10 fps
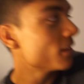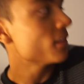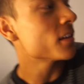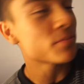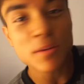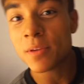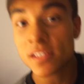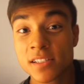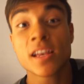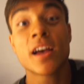That's maybe a
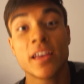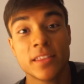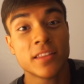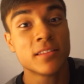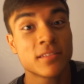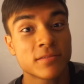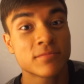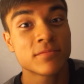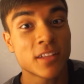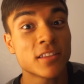sign
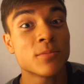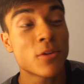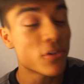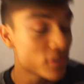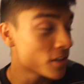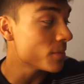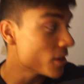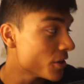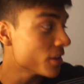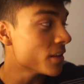that tomorrow is going to be
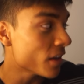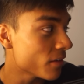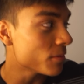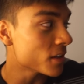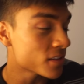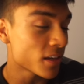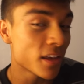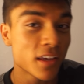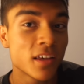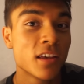a good day because
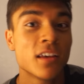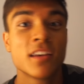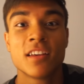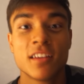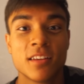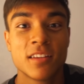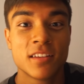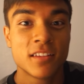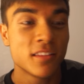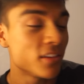today
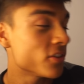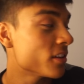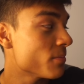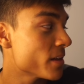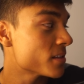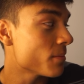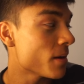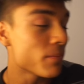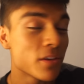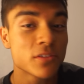they tried to mess up
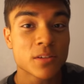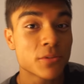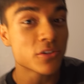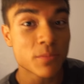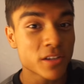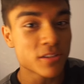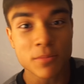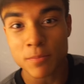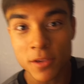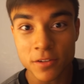my meals. Someone tried to mess up
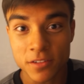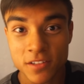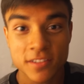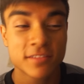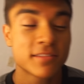my meals.